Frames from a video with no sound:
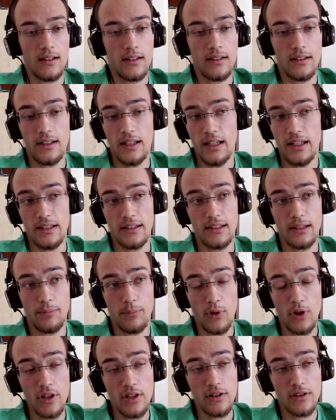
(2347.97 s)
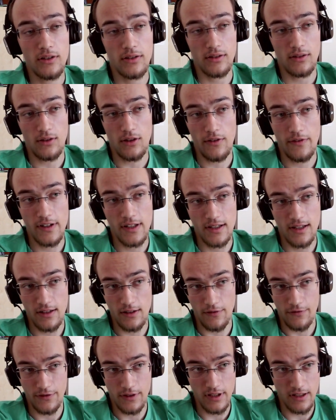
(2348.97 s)
And the point, obviously,
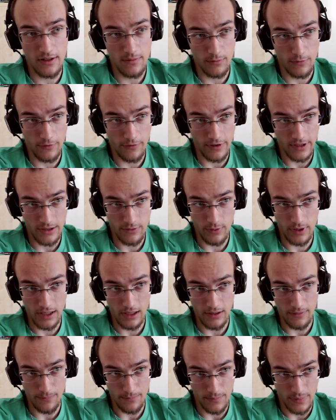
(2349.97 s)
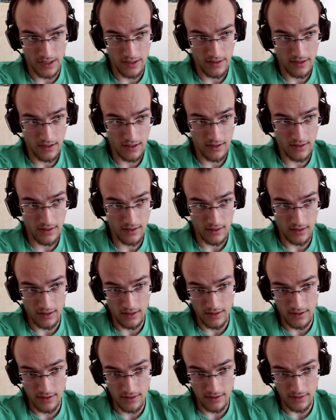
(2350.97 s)
of this move as well, b6,
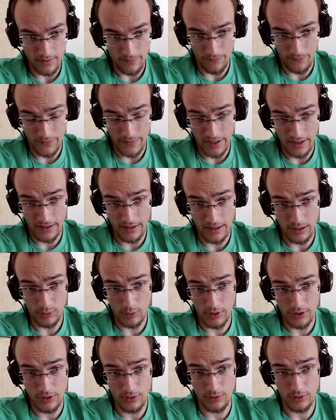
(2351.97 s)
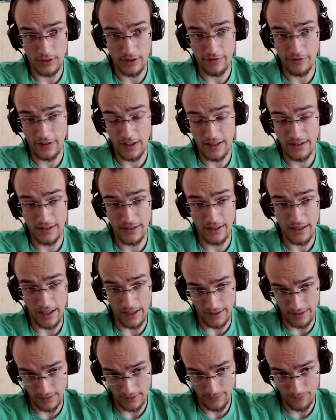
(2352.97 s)
is that they want to defend the
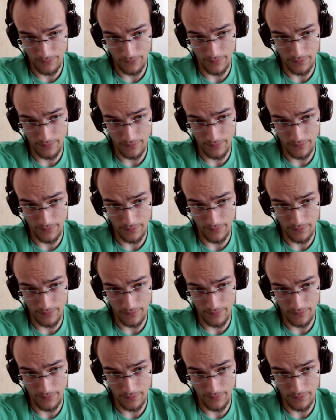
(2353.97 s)
knight,